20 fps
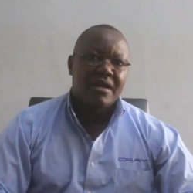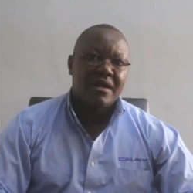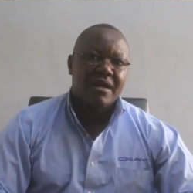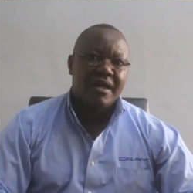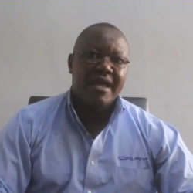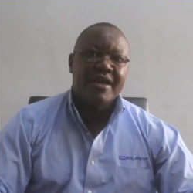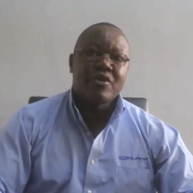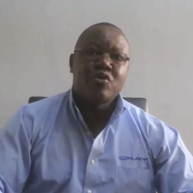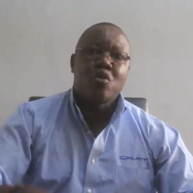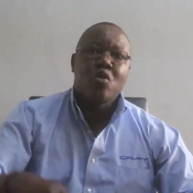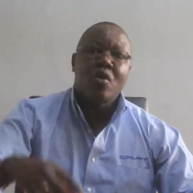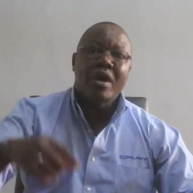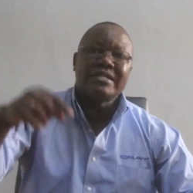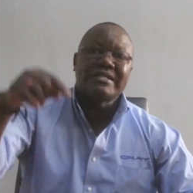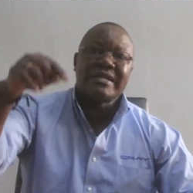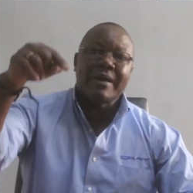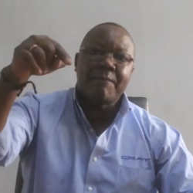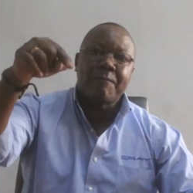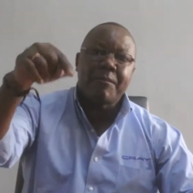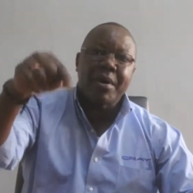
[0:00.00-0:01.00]
And who
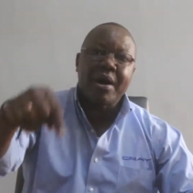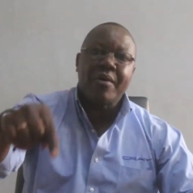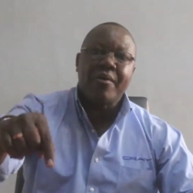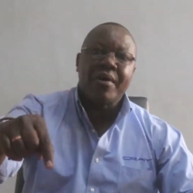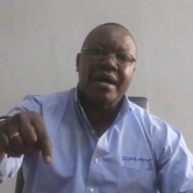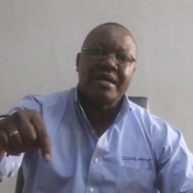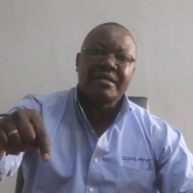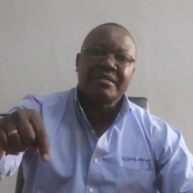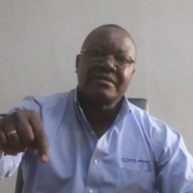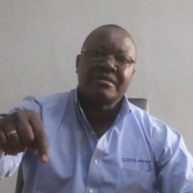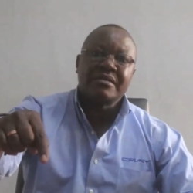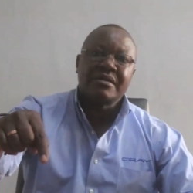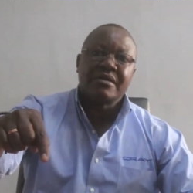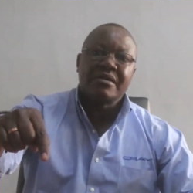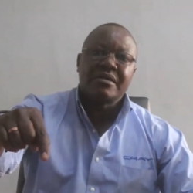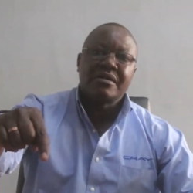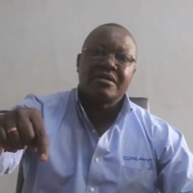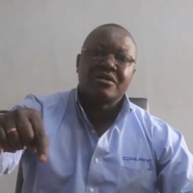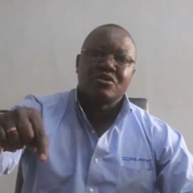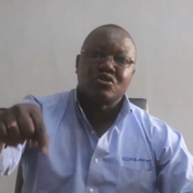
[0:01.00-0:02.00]
has the powers
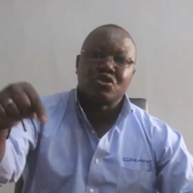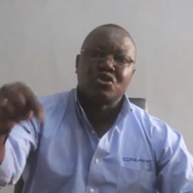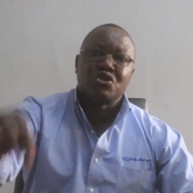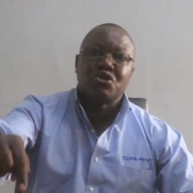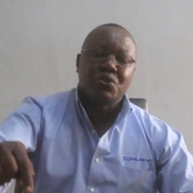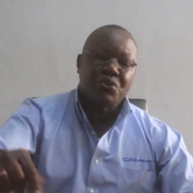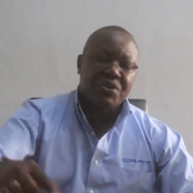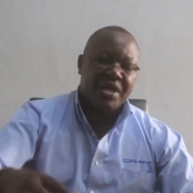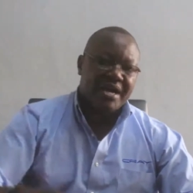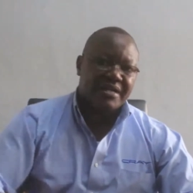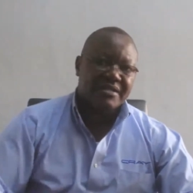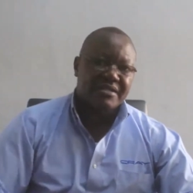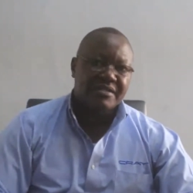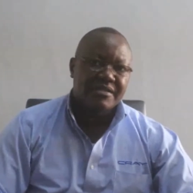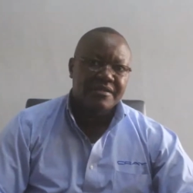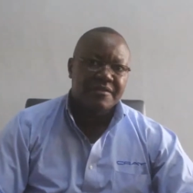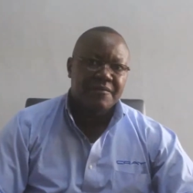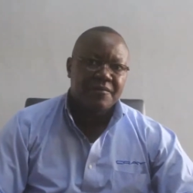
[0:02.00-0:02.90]
to do that?